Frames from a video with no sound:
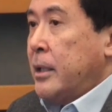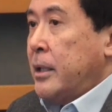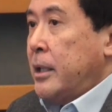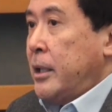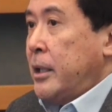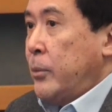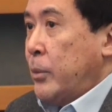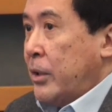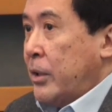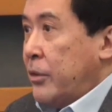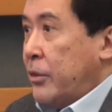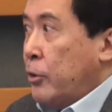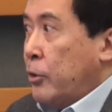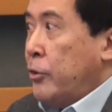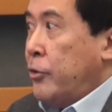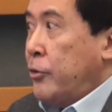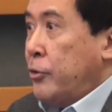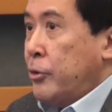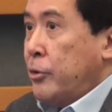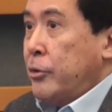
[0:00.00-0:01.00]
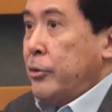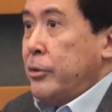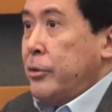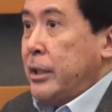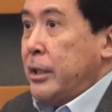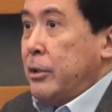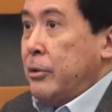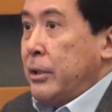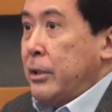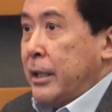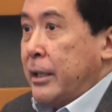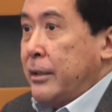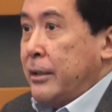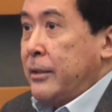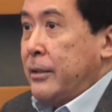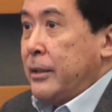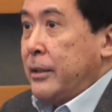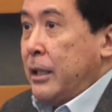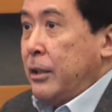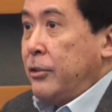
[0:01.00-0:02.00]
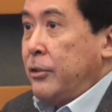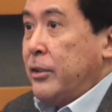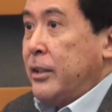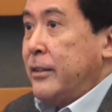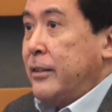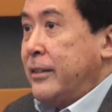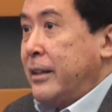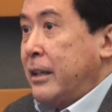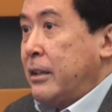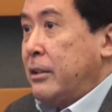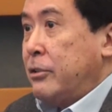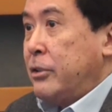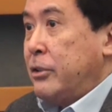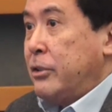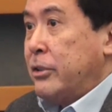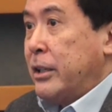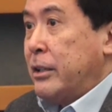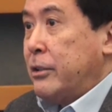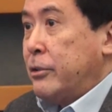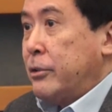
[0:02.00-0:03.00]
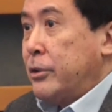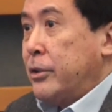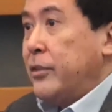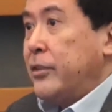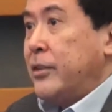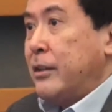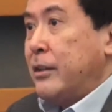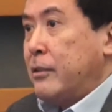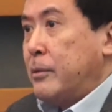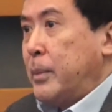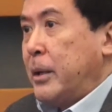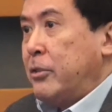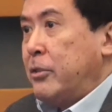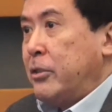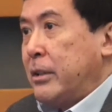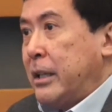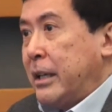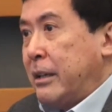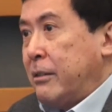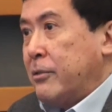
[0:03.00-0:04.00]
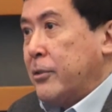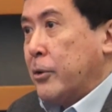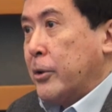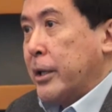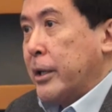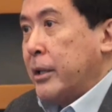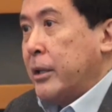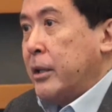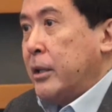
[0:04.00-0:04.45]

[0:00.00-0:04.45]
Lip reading: He was also the United Nations Secretary General's Special Envoy,